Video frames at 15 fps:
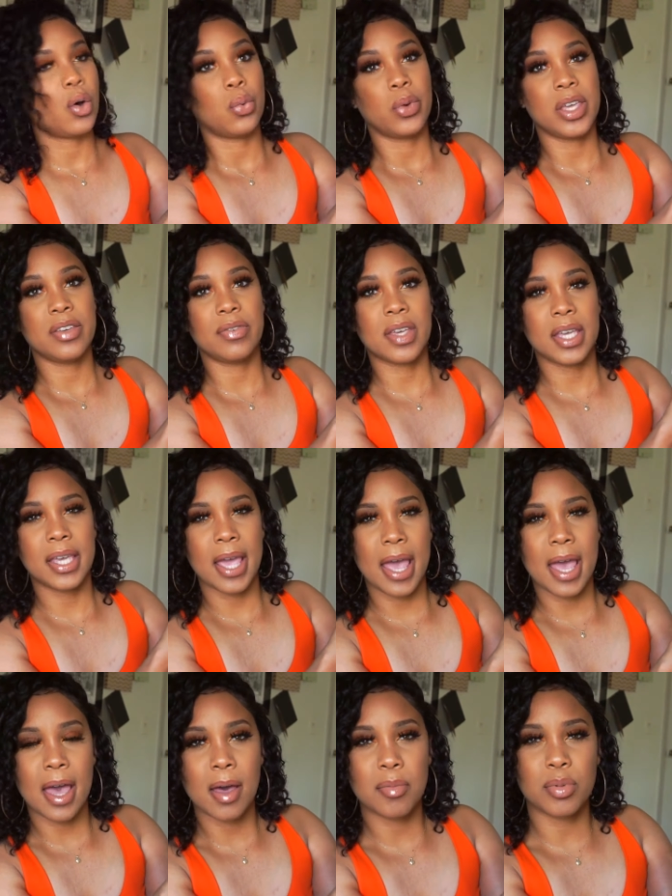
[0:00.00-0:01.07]
weaving
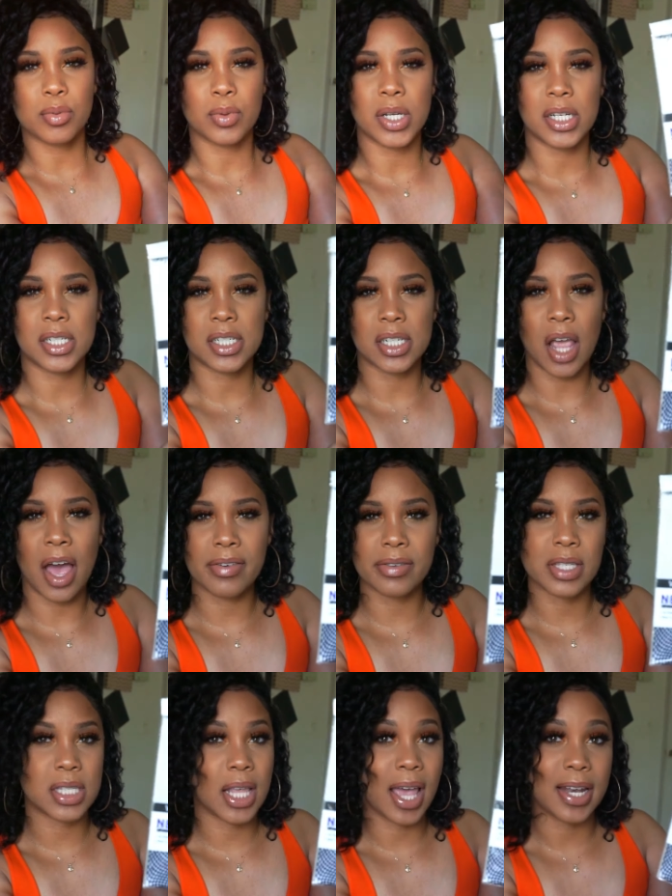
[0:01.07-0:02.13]
cap, which
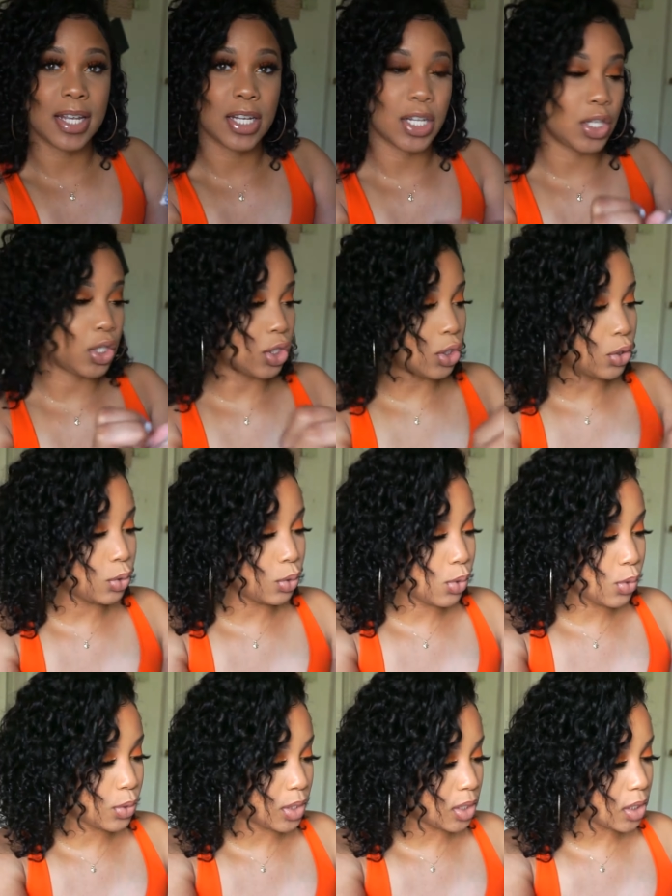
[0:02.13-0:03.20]
obviously I didn't
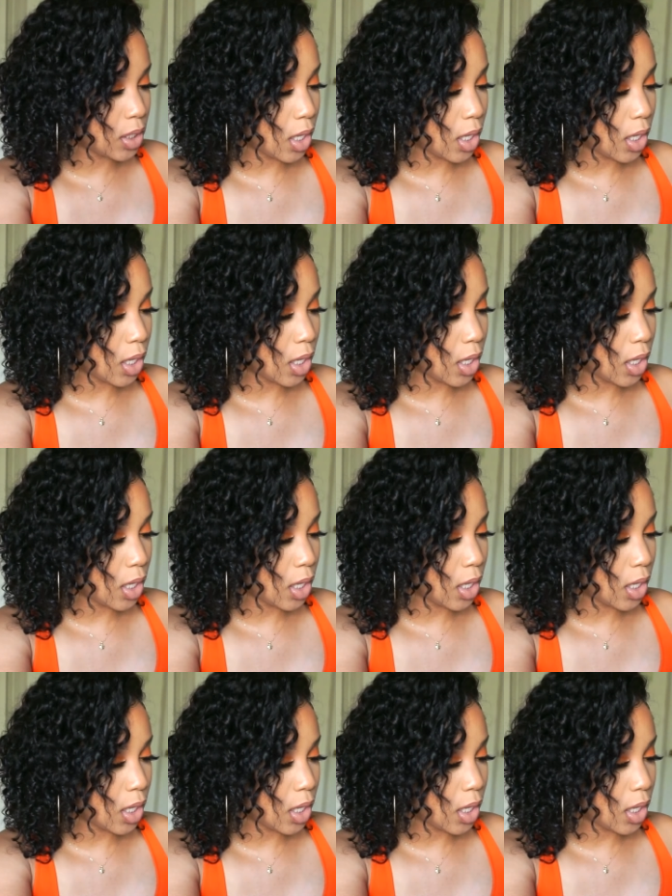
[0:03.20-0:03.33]
use.